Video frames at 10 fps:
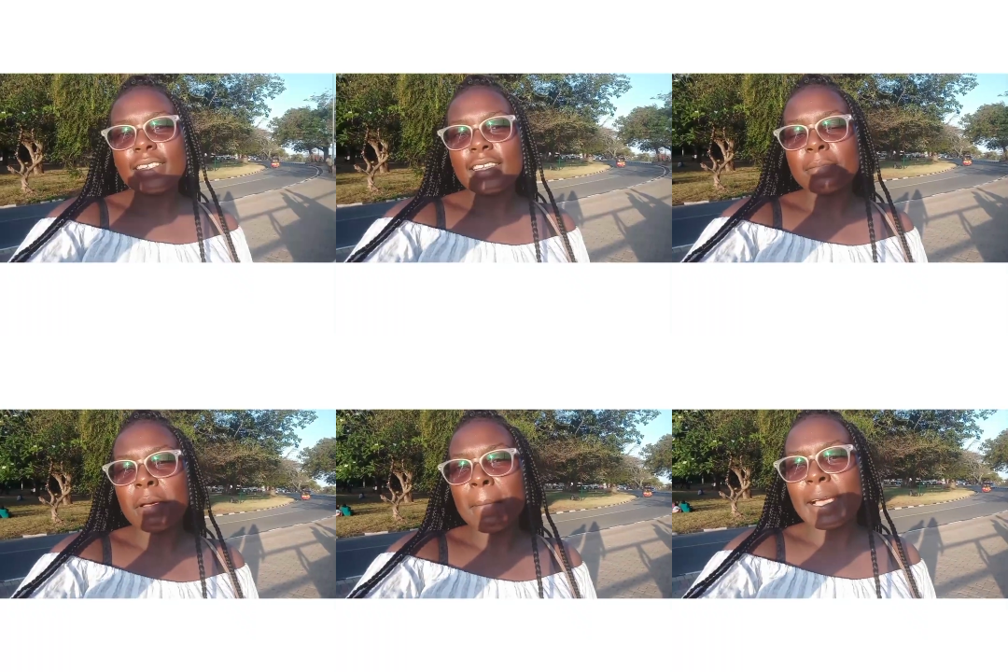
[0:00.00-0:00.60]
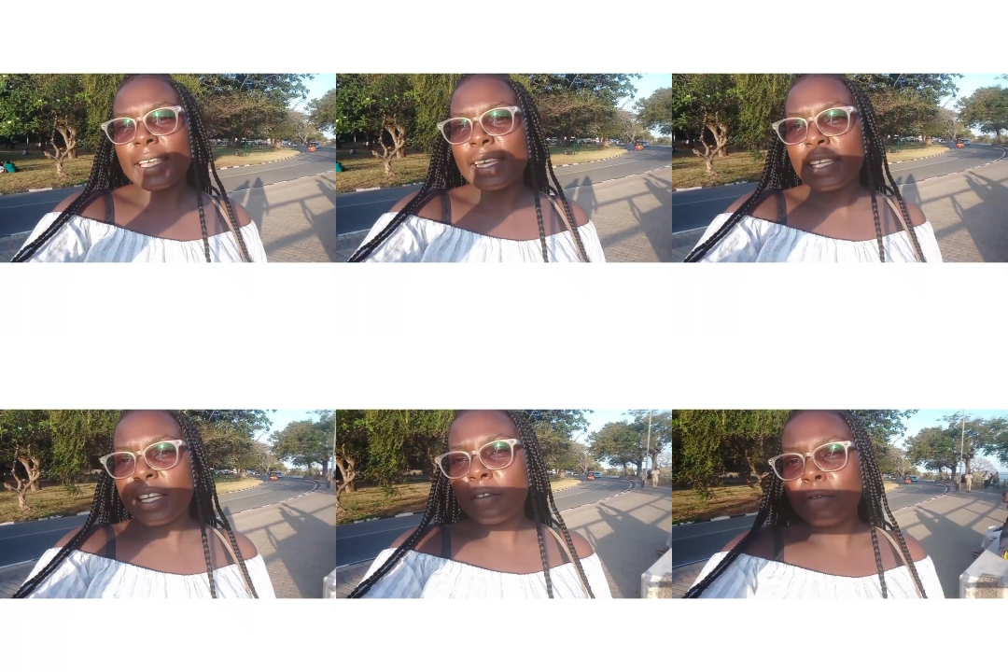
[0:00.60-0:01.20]
This is Mama
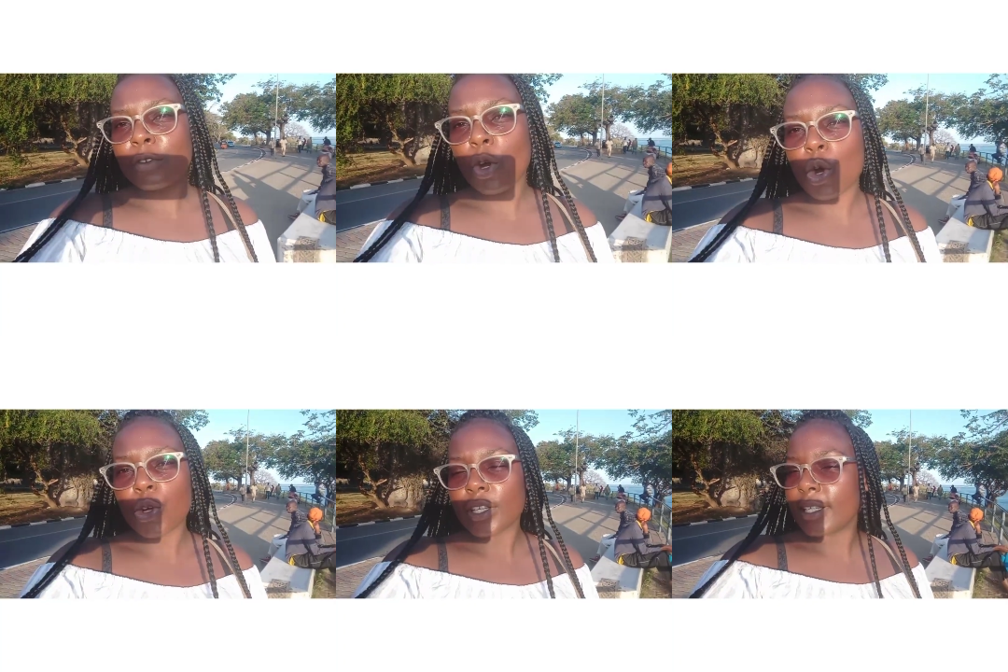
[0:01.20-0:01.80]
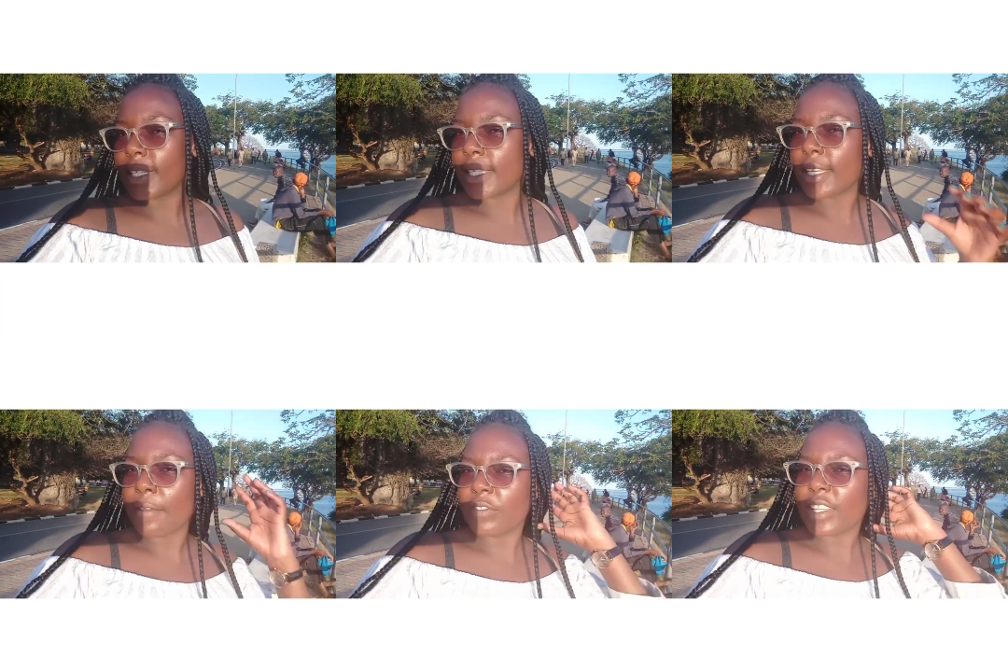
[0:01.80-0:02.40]
Ngina from
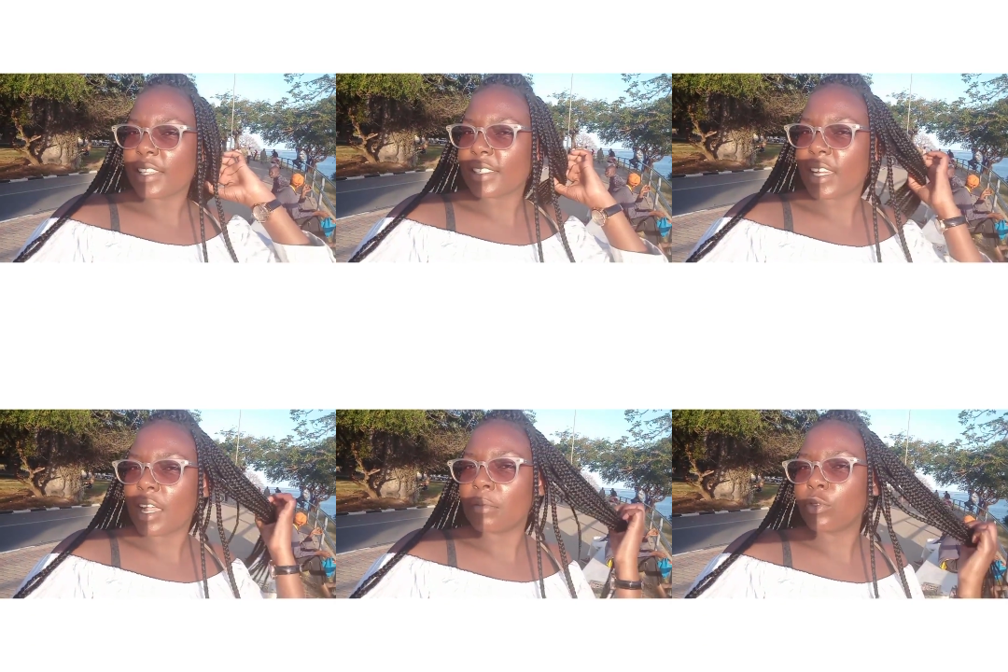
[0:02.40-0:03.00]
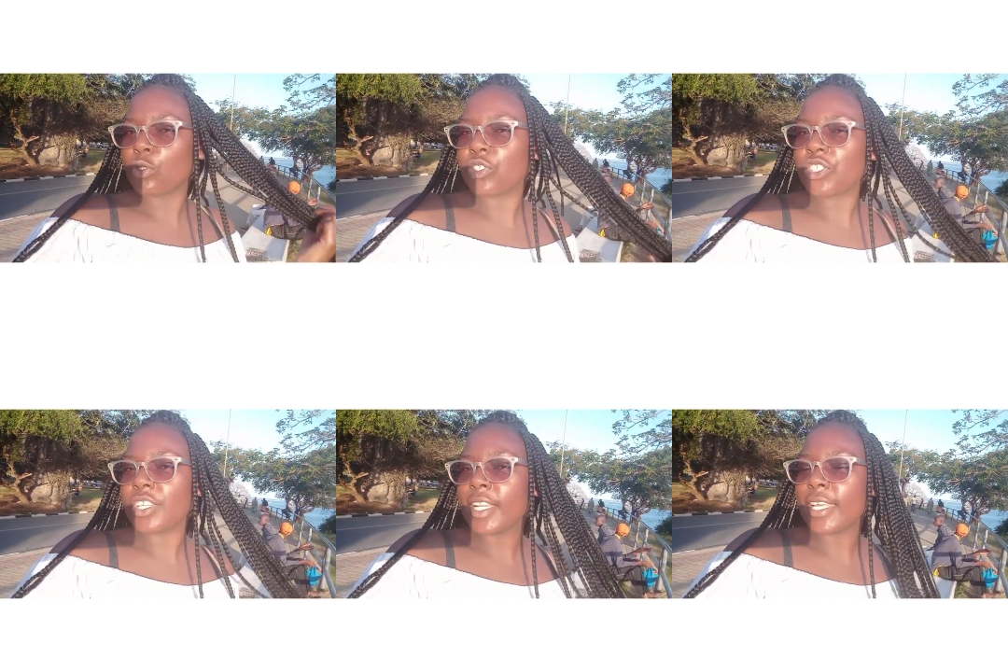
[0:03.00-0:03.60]
I've just come to
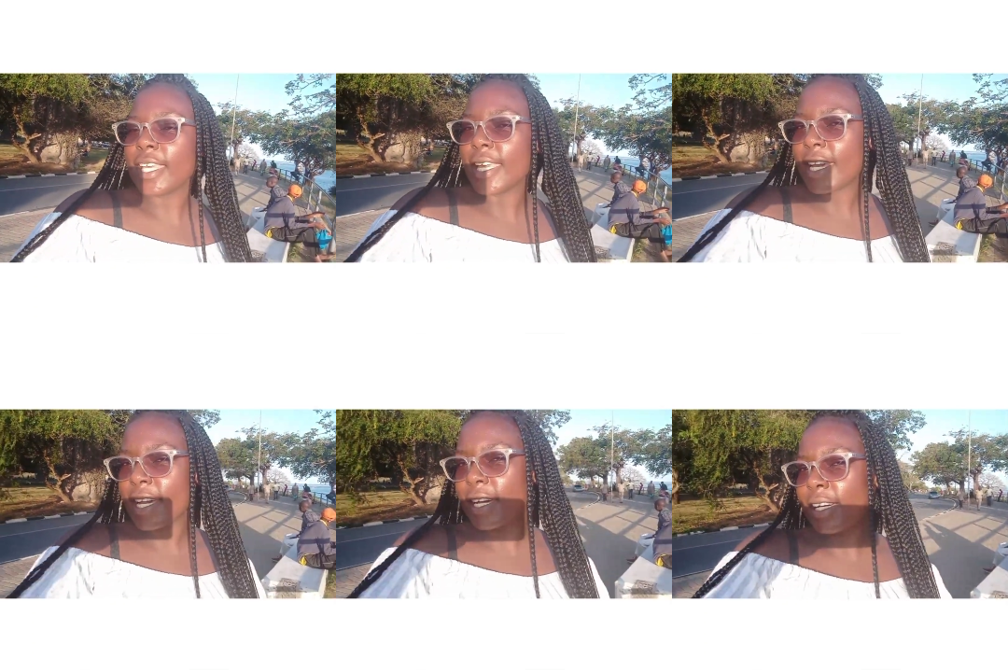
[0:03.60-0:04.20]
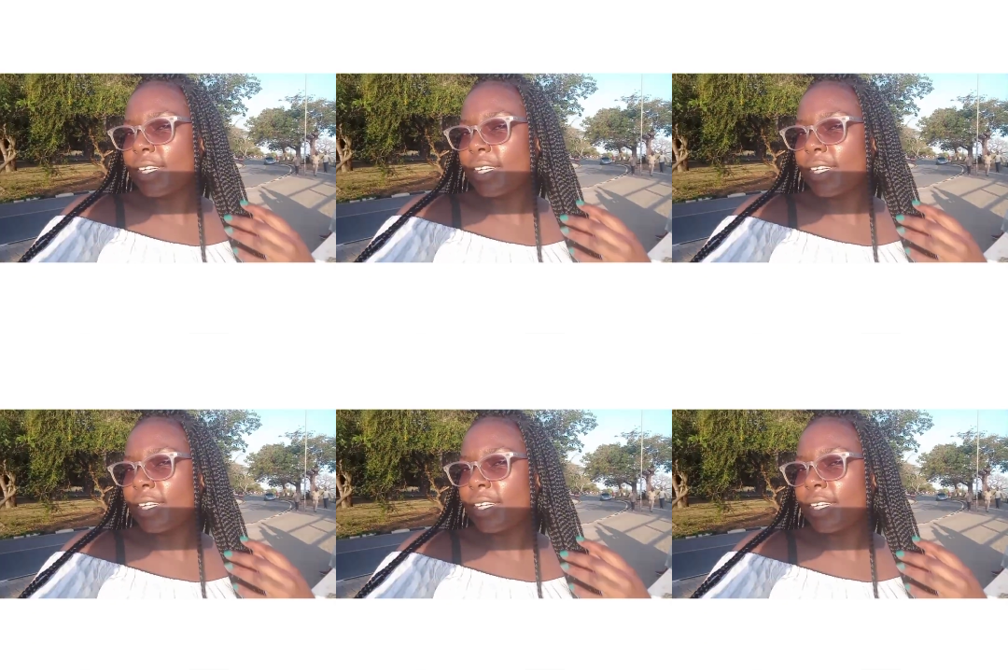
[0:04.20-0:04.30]
chill here